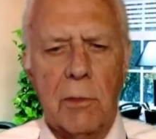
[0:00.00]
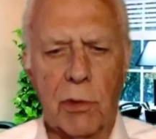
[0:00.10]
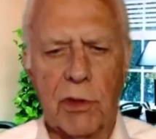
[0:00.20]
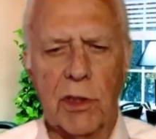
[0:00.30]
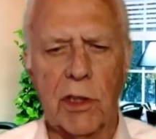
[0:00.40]

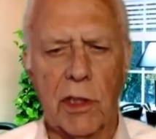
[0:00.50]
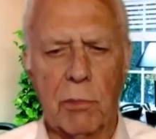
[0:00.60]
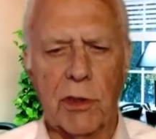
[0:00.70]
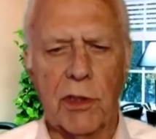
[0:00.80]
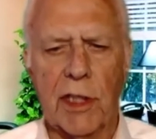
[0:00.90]
Put the, you
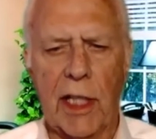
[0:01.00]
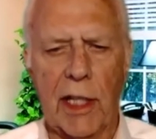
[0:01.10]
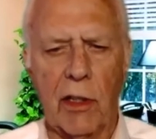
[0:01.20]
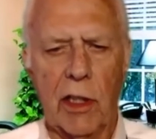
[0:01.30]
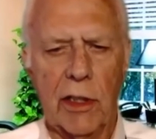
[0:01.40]
put the
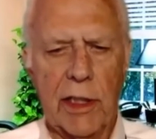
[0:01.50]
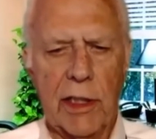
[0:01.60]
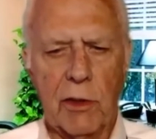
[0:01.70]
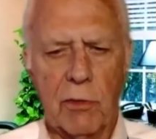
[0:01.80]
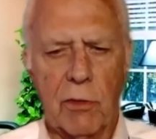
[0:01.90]
tie on,
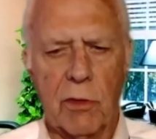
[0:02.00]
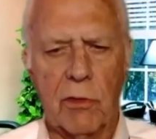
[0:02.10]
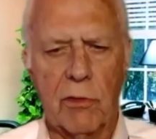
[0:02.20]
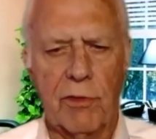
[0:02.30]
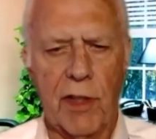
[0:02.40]
then you
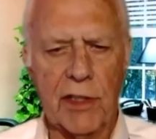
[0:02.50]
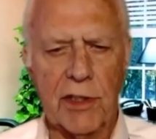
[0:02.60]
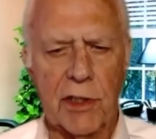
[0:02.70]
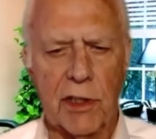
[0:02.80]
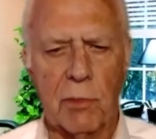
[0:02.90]

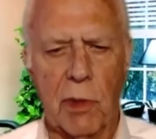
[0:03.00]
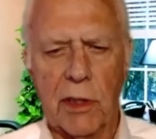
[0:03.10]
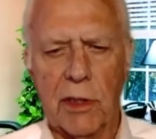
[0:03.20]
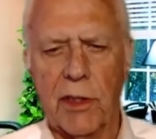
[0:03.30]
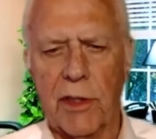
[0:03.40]
fasten this
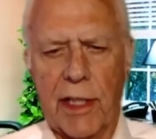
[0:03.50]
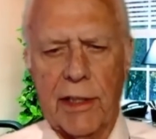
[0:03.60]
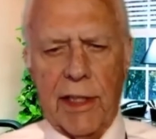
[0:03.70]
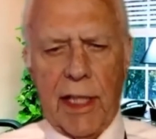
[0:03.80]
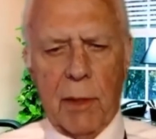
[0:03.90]
button to
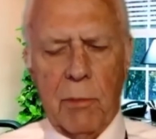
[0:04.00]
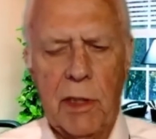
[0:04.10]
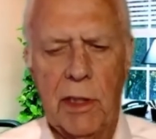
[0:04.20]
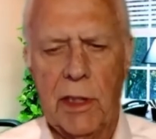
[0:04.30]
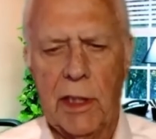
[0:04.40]
that
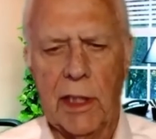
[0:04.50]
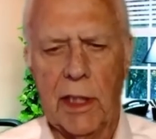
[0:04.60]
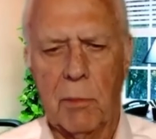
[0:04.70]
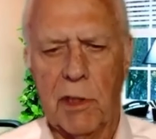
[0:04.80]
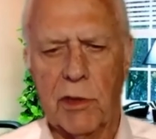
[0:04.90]
tab,
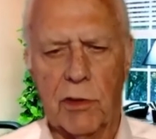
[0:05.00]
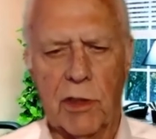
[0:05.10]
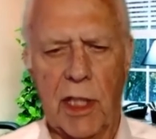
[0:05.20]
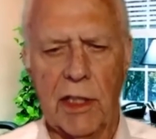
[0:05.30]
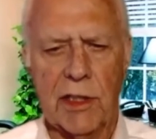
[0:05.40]
and it makes your
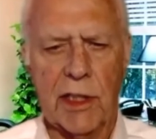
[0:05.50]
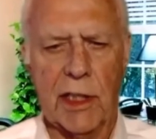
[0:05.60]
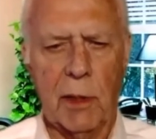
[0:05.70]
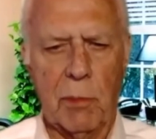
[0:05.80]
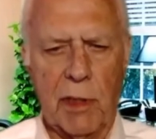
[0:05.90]
tie
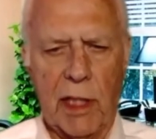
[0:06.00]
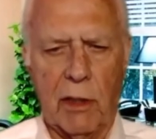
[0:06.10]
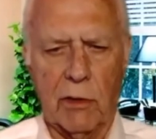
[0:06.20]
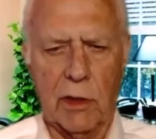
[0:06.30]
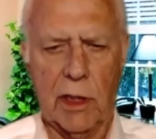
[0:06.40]
stick up and
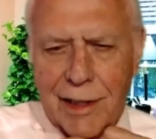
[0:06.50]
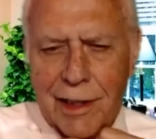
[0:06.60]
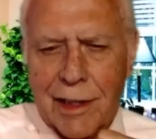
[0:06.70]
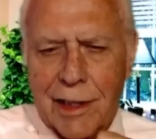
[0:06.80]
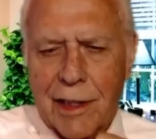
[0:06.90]
out.
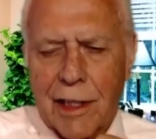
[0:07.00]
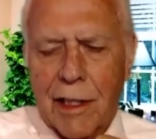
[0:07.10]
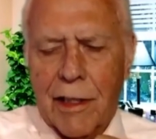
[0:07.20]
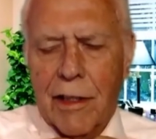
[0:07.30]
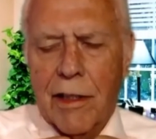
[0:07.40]

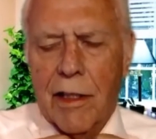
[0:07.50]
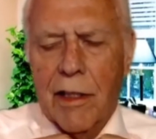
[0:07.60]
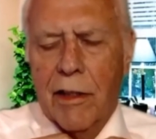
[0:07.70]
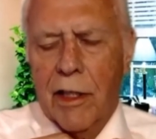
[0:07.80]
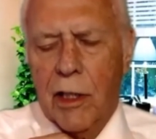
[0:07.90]

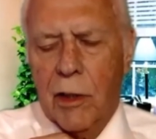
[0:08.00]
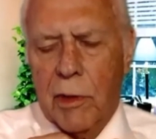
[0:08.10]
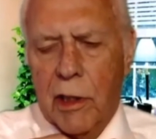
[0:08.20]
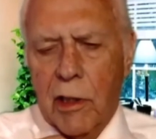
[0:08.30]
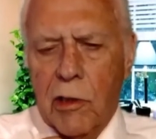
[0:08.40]
There
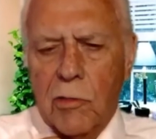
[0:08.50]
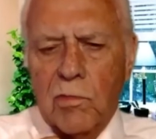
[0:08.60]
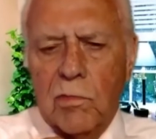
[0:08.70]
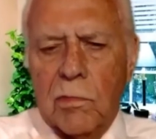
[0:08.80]
we go.